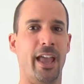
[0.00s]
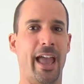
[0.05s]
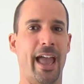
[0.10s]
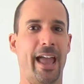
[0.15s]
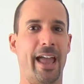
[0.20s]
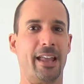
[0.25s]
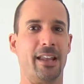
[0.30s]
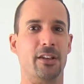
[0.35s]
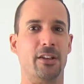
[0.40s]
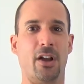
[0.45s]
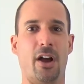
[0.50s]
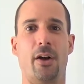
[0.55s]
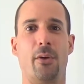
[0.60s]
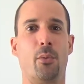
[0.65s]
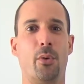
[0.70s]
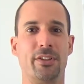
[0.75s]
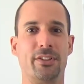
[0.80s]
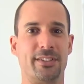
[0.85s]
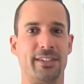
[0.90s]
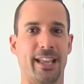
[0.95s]
and I
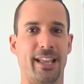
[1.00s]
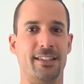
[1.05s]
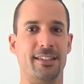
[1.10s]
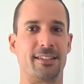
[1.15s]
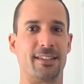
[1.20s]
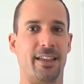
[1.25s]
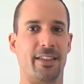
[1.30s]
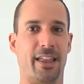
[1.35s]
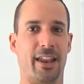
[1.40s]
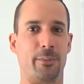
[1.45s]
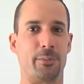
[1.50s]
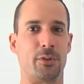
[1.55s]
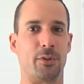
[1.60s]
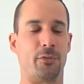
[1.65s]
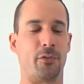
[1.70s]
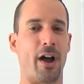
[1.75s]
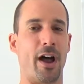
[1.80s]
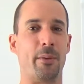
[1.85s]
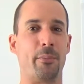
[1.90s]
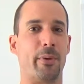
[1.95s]
once again set that up to
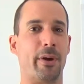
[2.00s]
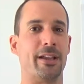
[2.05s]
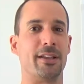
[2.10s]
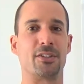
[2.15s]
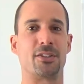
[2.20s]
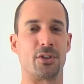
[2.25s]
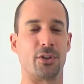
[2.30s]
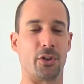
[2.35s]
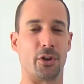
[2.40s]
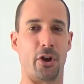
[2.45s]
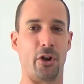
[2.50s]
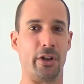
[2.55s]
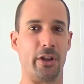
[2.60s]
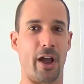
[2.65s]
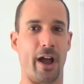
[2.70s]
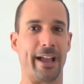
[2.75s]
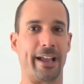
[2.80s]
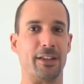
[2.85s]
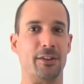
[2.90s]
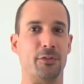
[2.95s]
vibrate so that only
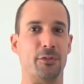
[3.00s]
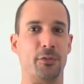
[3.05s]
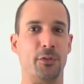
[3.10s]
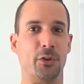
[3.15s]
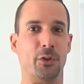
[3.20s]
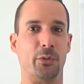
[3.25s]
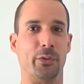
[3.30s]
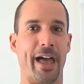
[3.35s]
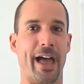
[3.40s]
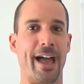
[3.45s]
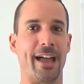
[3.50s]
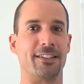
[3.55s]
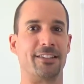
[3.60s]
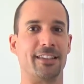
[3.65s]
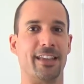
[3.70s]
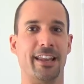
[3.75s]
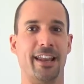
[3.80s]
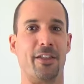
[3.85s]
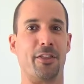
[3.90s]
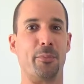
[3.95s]
I can feel that
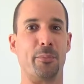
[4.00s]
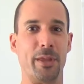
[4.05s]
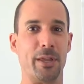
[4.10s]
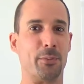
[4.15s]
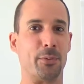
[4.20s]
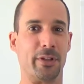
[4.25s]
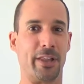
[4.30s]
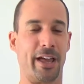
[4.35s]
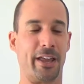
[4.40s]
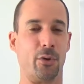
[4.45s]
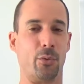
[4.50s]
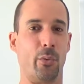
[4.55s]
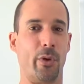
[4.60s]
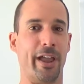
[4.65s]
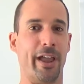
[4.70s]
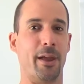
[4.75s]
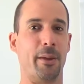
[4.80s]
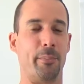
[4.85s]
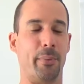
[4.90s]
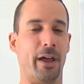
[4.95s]
and other people aren't
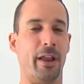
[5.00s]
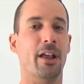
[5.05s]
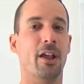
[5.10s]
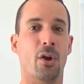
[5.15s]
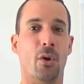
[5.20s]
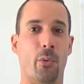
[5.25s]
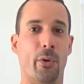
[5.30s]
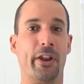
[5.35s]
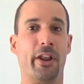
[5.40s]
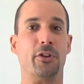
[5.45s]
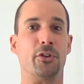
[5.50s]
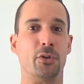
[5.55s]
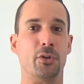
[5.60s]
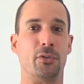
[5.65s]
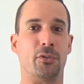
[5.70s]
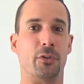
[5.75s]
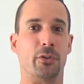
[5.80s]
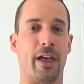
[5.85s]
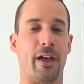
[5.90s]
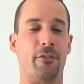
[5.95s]
aware. But when I do
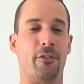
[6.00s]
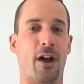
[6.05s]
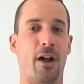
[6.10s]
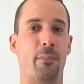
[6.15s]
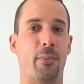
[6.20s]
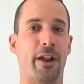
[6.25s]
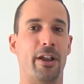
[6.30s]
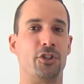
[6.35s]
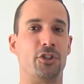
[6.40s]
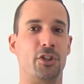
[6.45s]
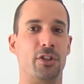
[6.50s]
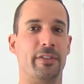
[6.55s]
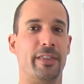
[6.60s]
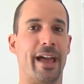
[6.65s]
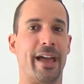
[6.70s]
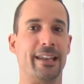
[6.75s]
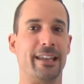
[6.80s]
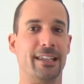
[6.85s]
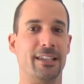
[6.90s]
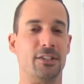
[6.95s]
feel that vibration,
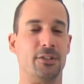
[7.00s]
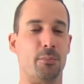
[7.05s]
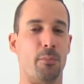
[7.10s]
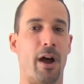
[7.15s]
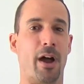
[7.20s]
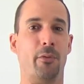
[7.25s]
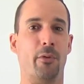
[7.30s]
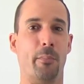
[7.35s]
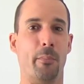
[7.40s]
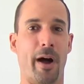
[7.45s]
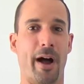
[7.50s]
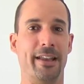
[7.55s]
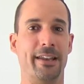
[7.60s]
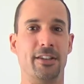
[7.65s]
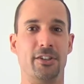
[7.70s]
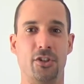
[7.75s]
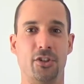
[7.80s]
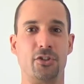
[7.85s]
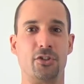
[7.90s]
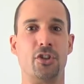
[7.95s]
that is my
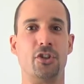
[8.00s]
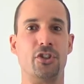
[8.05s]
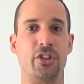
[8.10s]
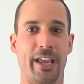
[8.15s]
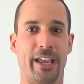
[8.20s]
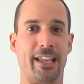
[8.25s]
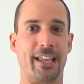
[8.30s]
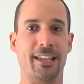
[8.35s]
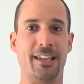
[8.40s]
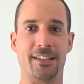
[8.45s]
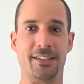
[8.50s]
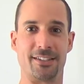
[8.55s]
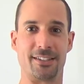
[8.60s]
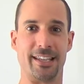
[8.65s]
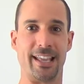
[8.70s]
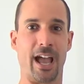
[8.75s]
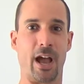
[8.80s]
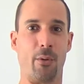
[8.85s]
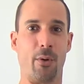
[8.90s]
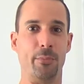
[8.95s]
reminder just to check in and
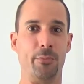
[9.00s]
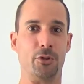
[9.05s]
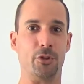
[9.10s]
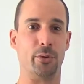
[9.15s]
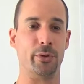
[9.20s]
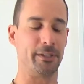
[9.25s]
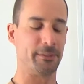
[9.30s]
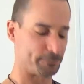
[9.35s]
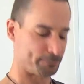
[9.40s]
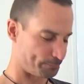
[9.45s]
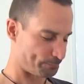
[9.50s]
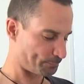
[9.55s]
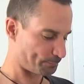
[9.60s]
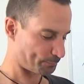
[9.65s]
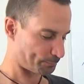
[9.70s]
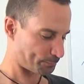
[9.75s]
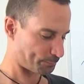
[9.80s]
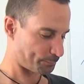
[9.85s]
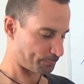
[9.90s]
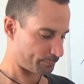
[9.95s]
see how I'm doing.
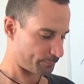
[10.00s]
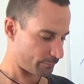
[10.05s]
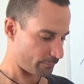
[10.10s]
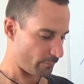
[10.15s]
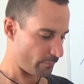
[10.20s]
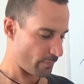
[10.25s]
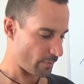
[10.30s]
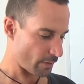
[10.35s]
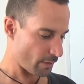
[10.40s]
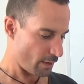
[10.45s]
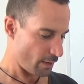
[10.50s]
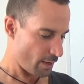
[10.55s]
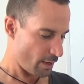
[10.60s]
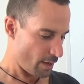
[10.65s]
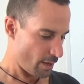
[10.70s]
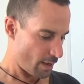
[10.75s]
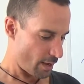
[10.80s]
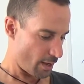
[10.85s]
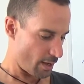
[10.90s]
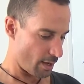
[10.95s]

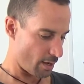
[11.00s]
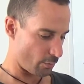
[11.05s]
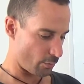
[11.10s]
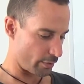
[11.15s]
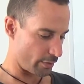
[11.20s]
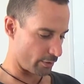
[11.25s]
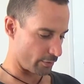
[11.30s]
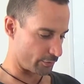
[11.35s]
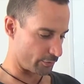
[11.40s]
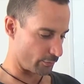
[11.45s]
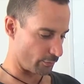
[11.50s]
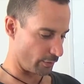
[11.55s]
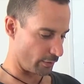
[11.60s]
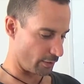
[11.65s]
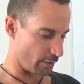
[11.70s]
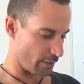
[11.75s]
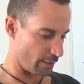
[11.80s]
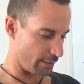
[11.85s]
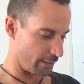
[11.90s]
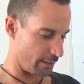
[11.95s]
Uh, what else have we
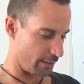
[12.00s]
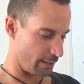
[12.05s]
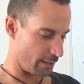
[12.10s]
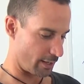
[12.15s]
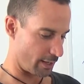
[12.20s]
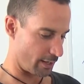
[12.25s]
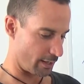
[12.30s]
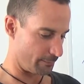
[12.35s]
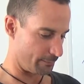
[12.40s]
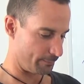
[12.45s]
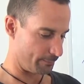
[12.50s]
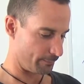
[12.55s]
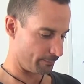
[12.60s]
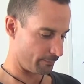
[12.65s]
got here?